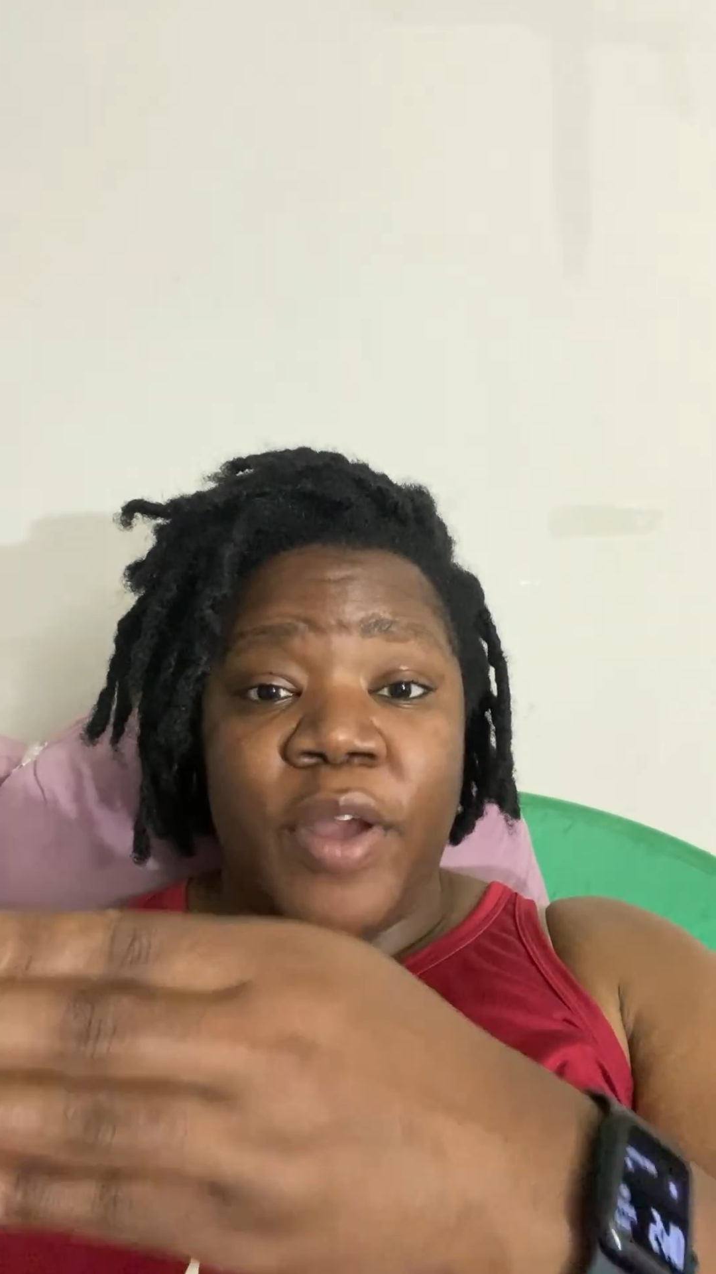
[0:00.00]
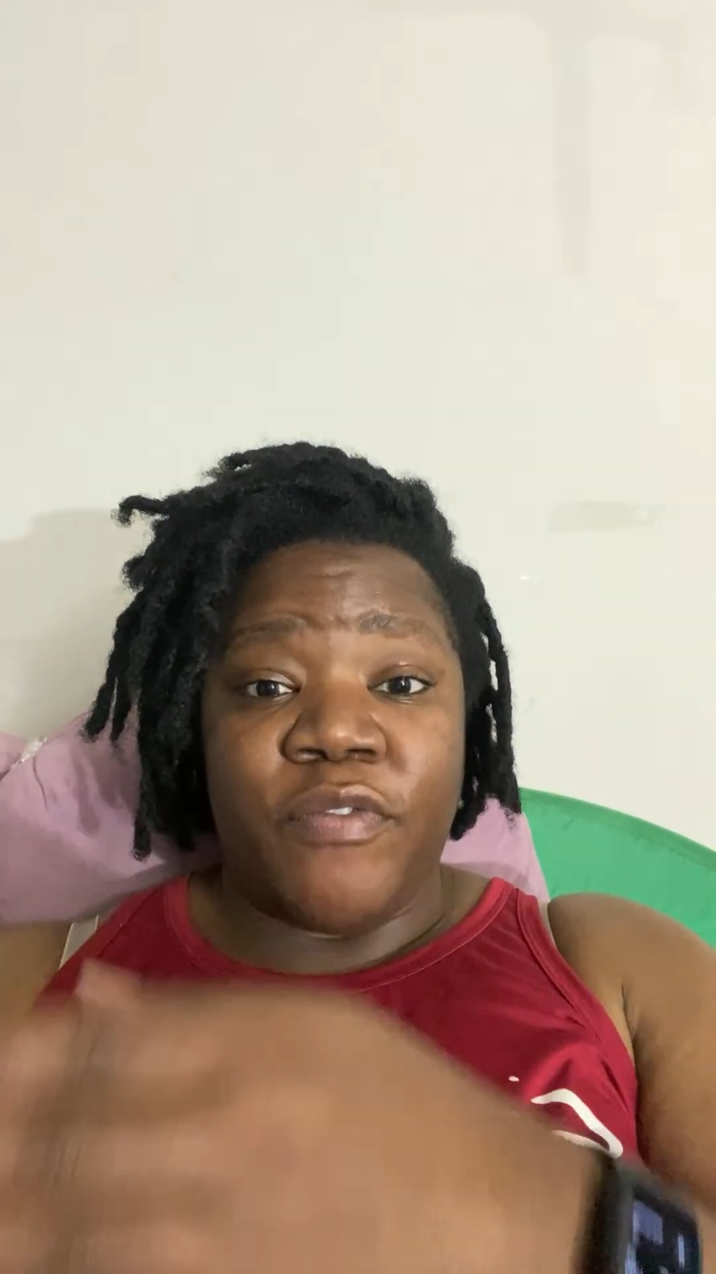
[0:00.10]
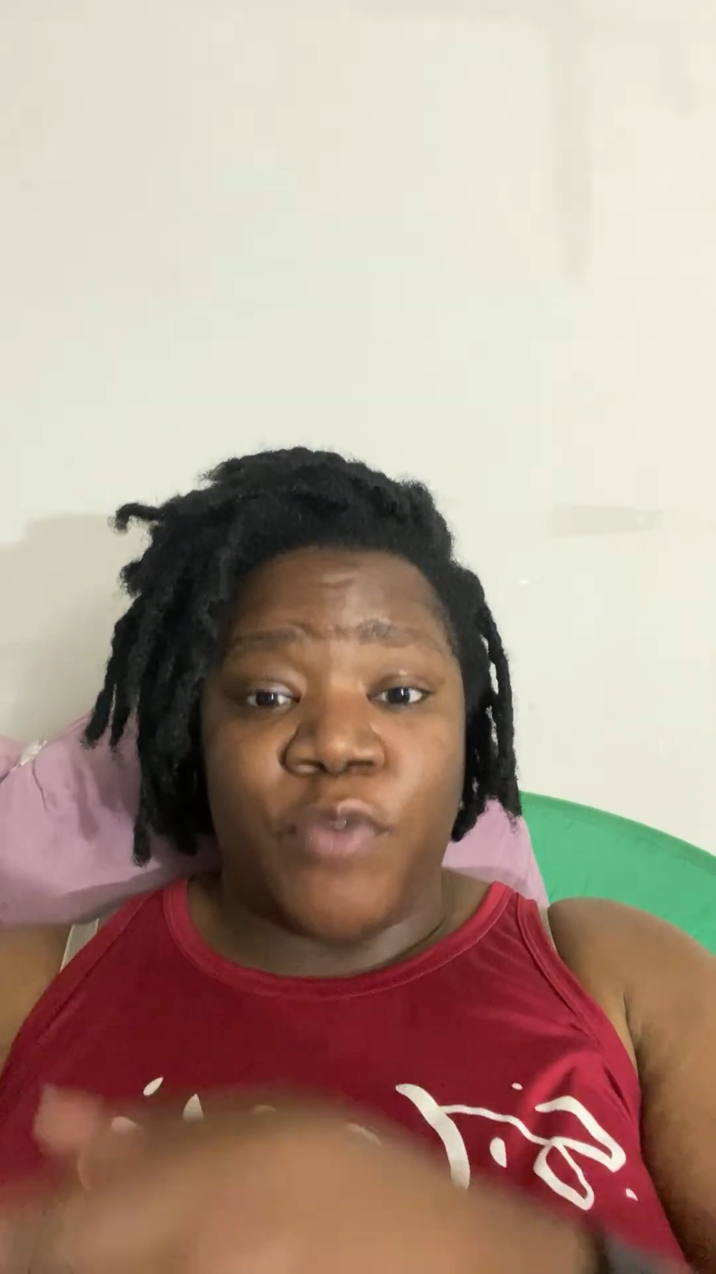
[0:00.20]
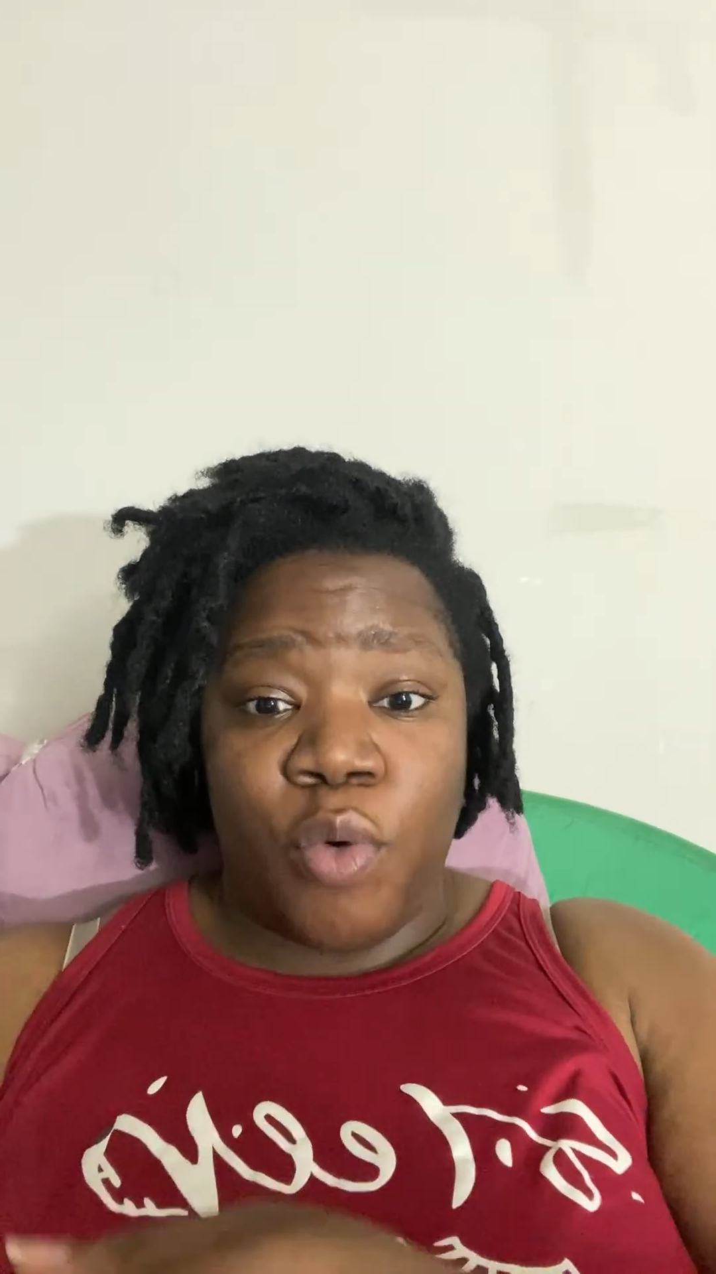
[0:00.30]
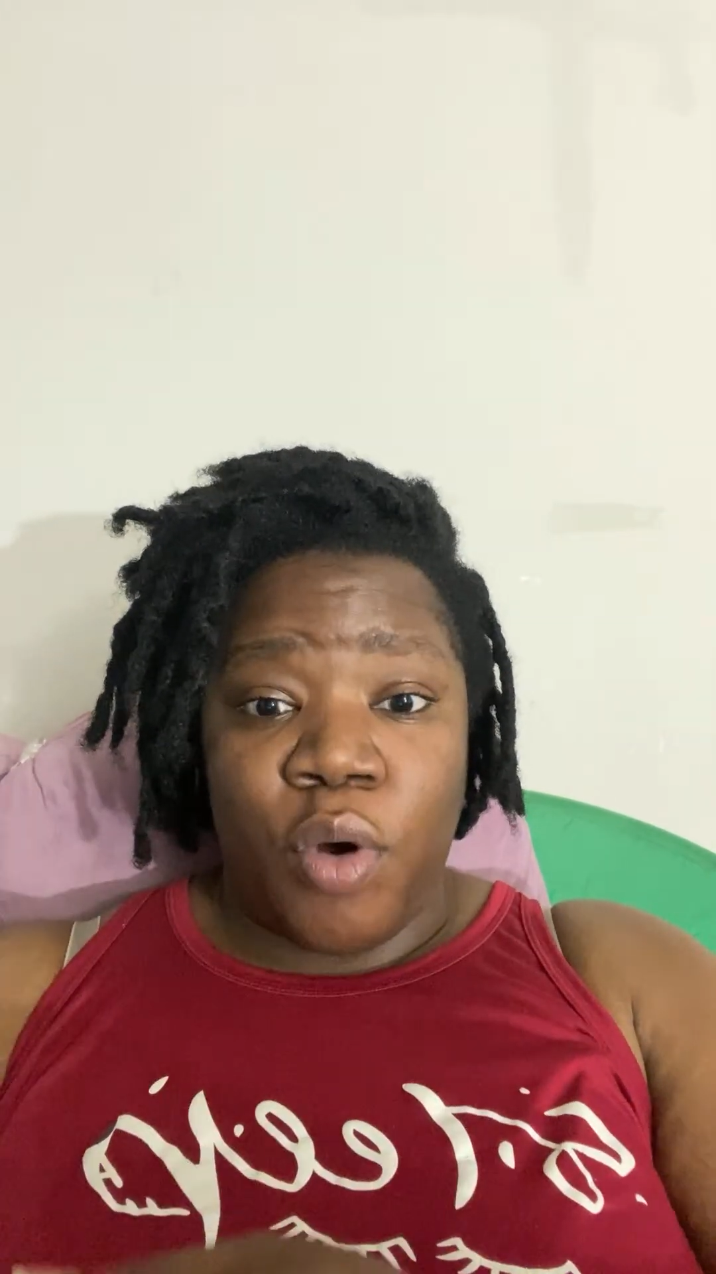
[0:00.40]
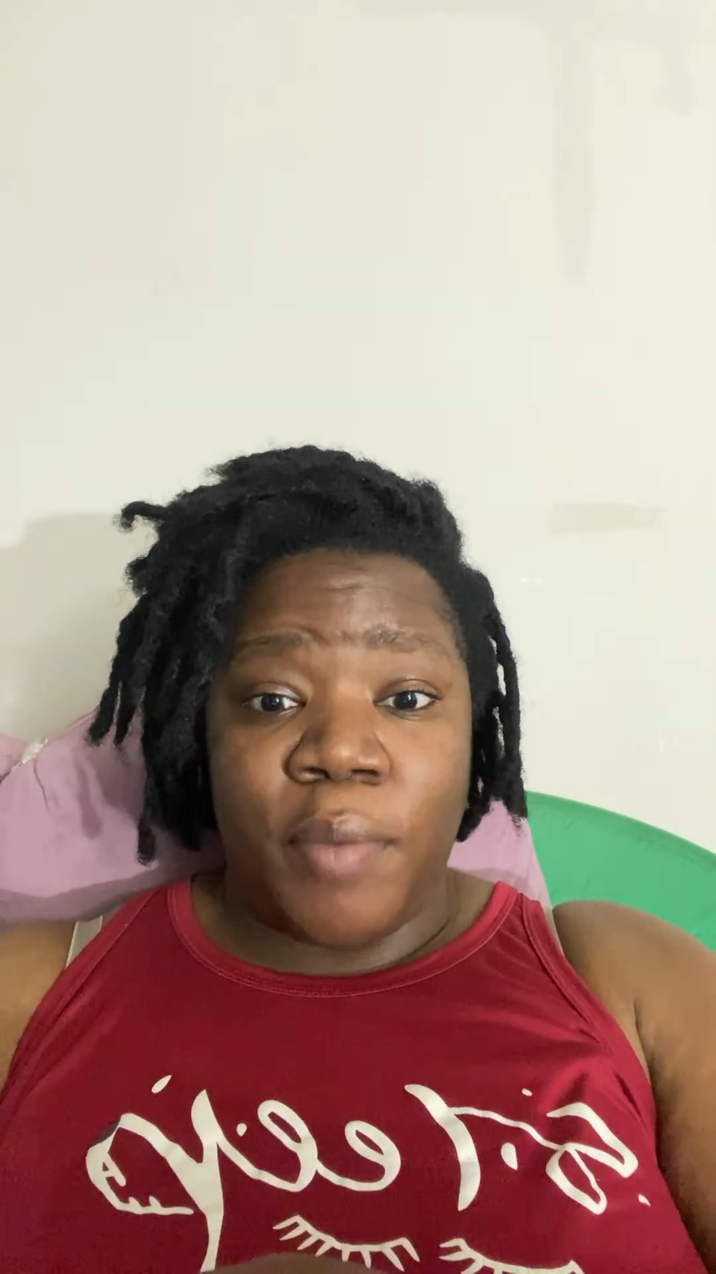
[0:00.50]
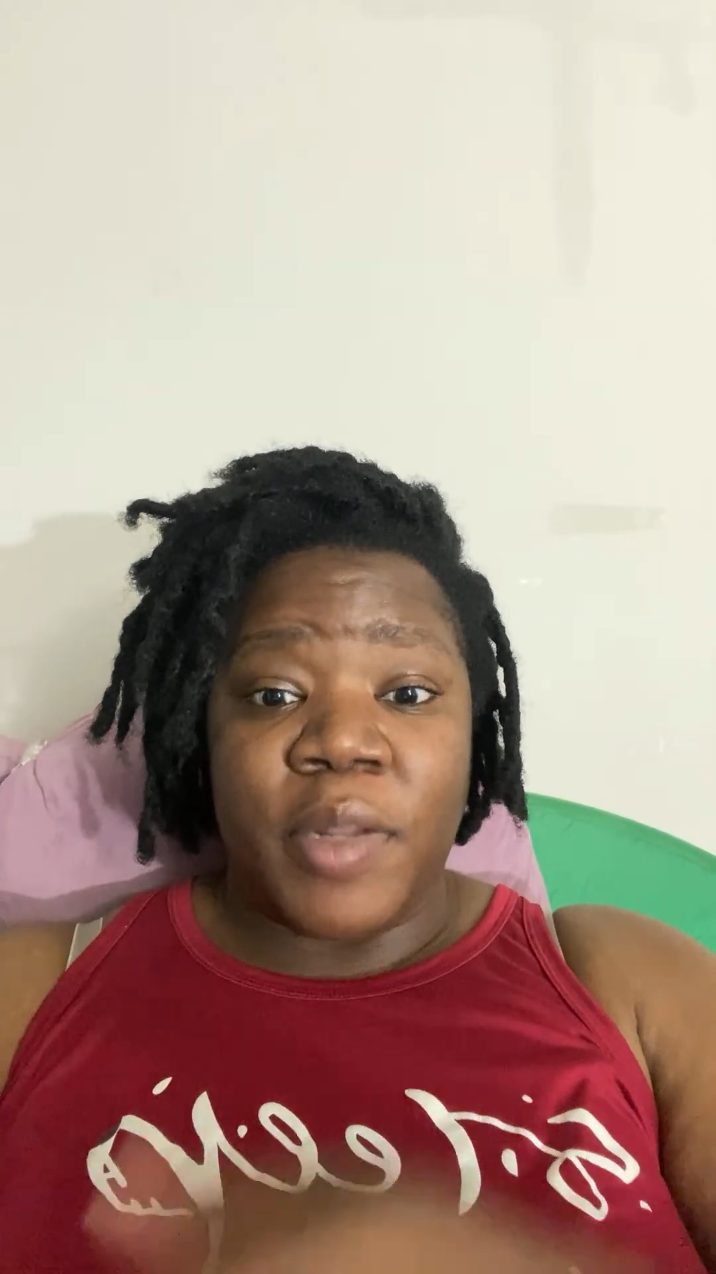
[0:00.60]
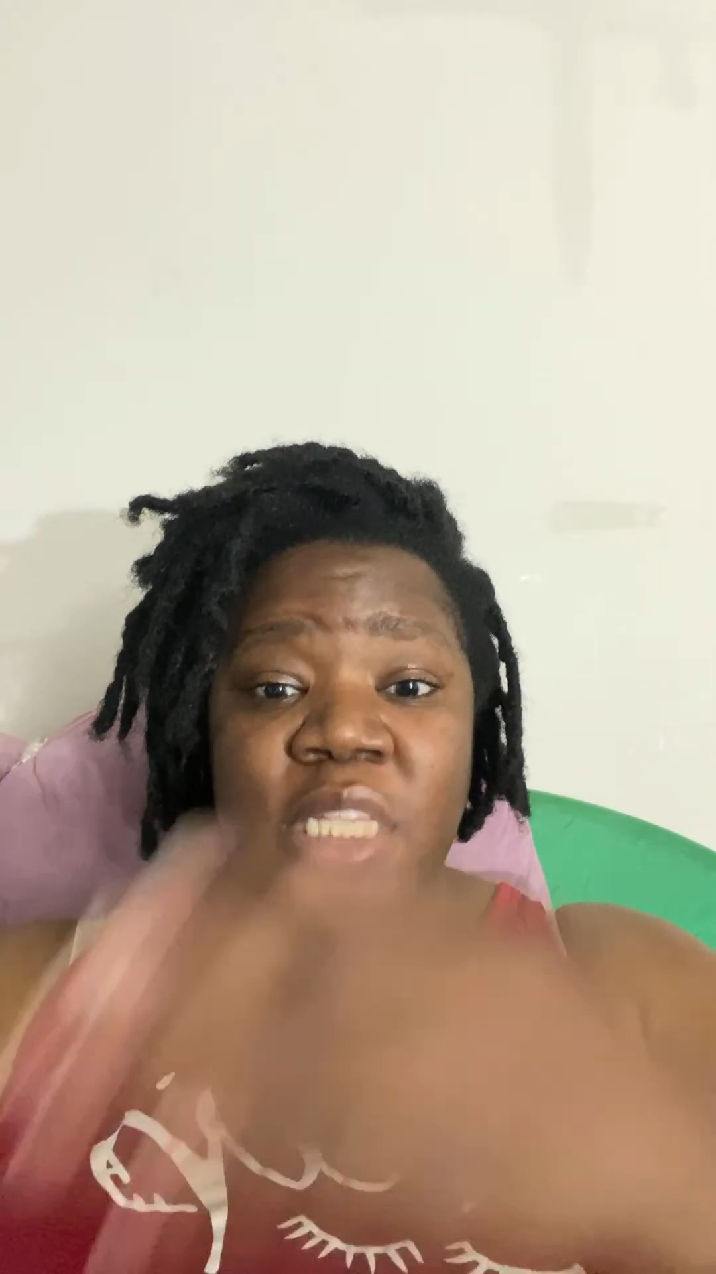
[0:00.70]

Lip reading: inform,